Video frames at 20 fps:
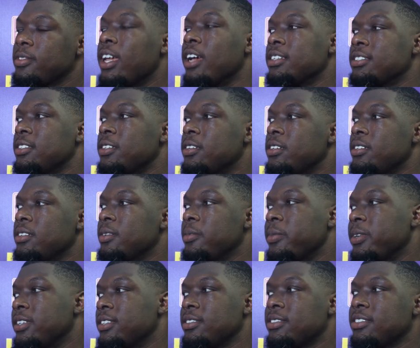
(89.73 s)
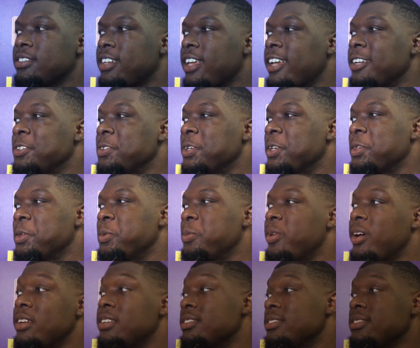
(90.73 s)
Yeah, I saw it, but can't do nothing
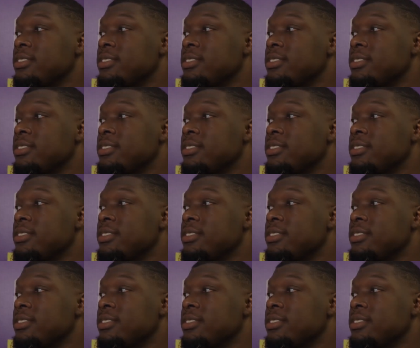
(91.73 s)
about it.